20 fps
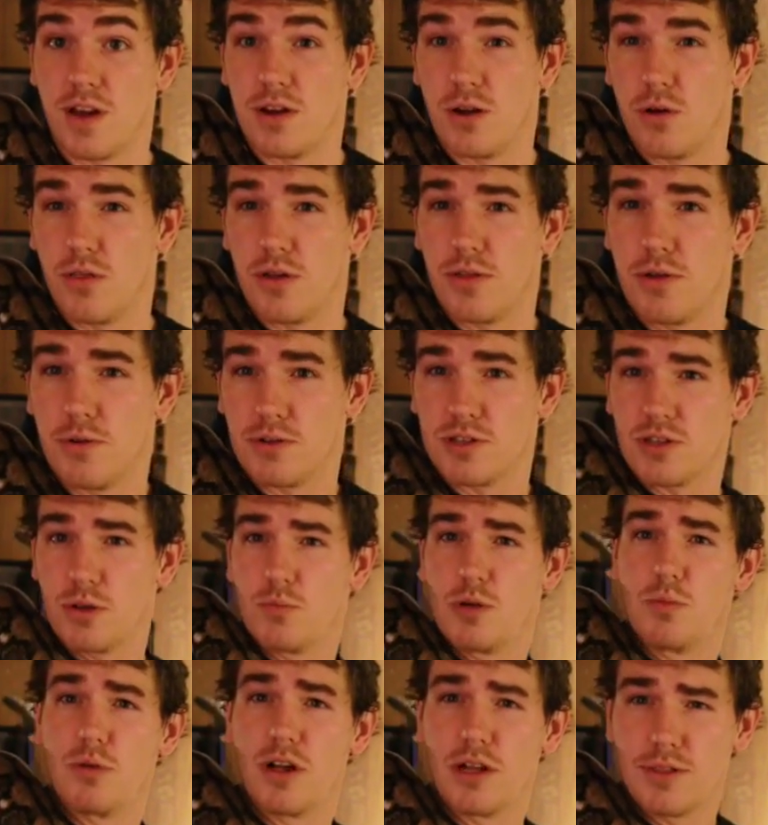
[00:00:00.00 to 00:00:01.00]
I know that there are
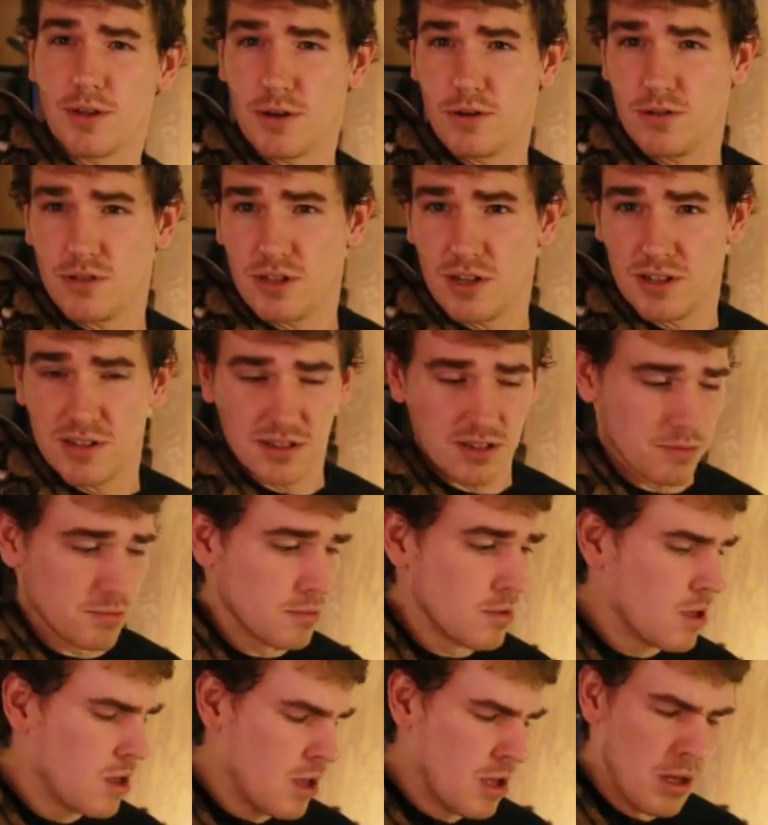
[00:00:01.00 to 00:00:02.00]
some people out there who's done
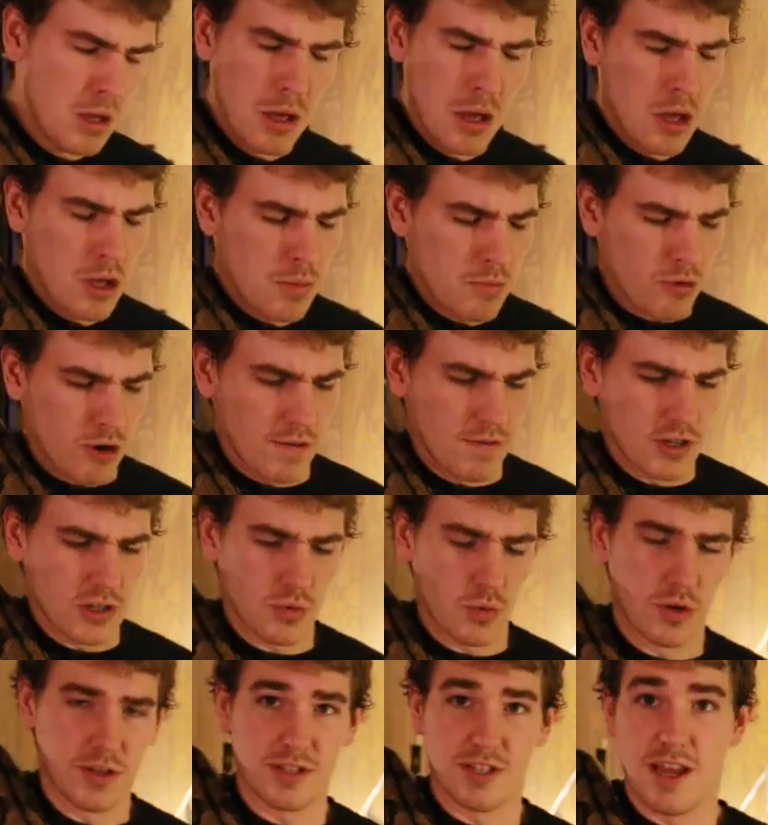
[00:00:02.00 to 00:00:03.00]
some
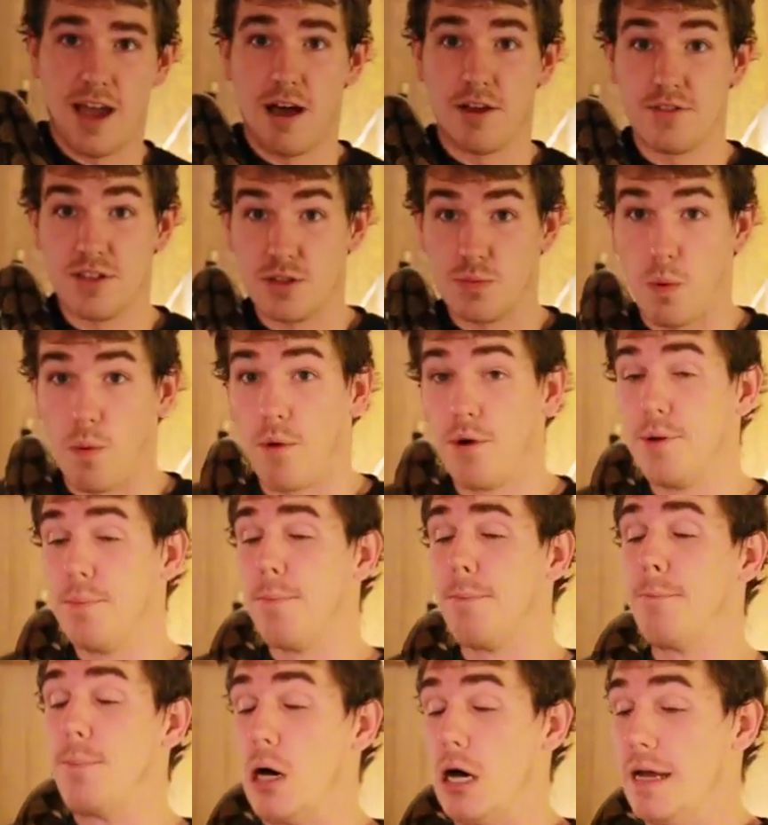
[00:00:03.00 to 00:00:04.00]
previous ones now at this point,
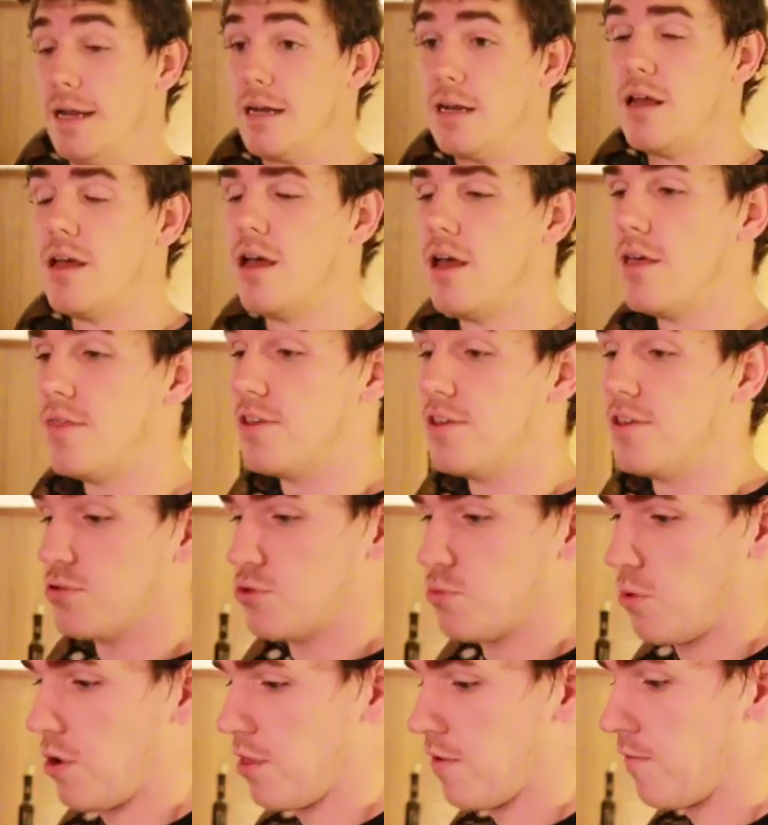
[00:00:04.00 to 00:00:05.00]
but this
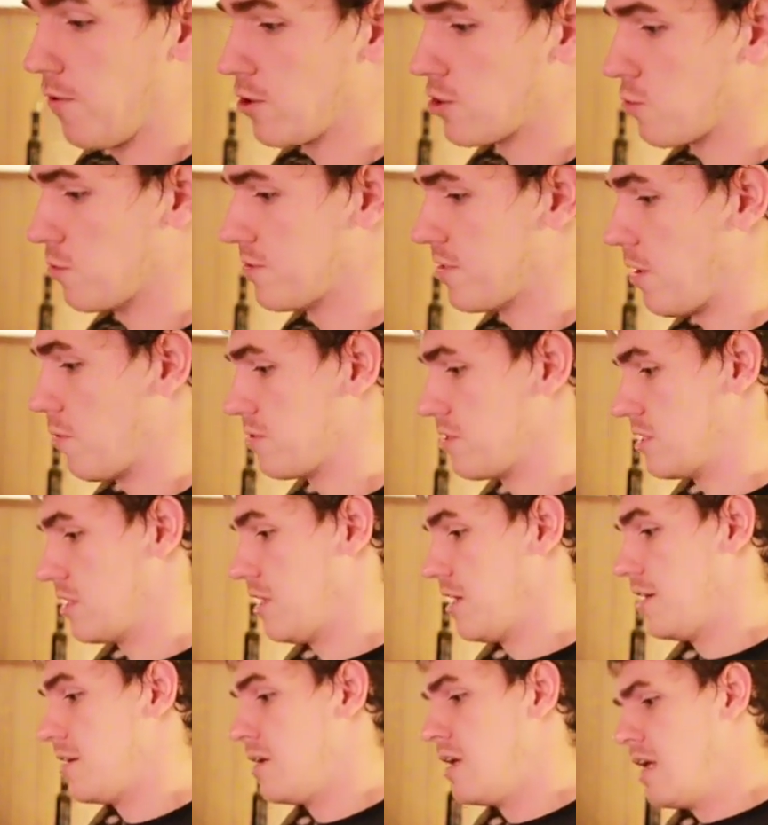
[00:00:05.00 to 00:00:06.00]
was one of the first ones that was
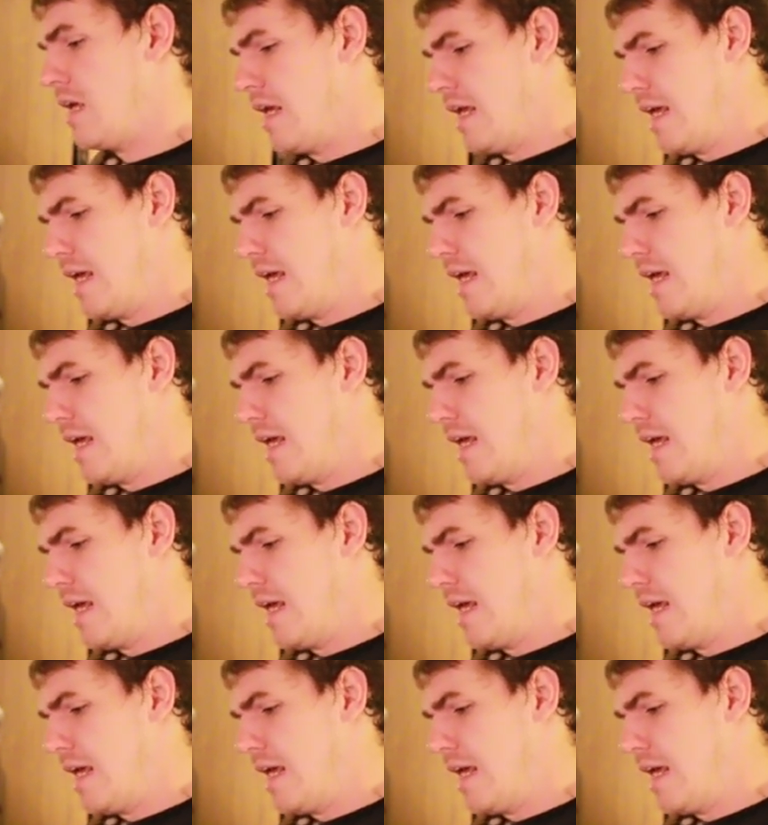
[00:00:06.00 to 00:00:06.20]
done.